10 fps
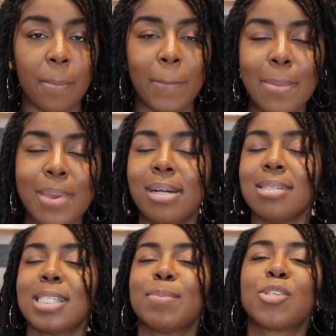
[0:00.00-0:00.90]
Maybe
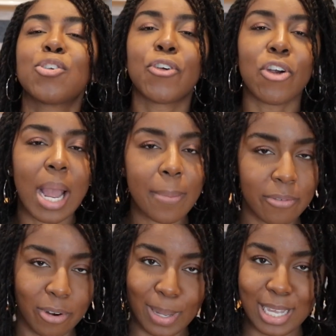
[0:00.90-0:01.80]

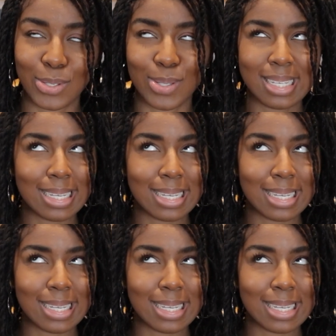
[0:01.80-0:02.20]
unsubscribing from ASOS